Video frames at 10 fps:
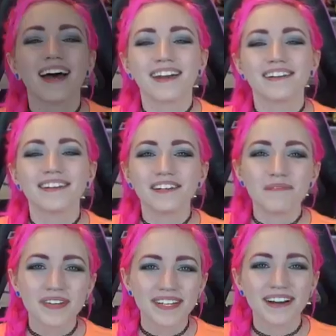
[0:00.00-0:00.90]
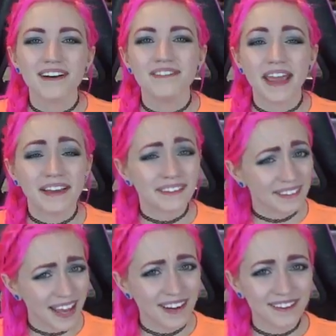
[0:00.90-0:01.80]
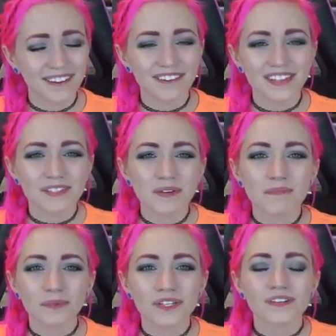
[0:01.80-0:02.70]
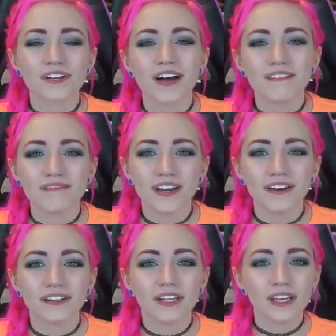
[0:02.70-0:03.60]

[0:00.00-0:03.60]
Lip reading: On a little bit of a lighter note, this week Blizzard unveiled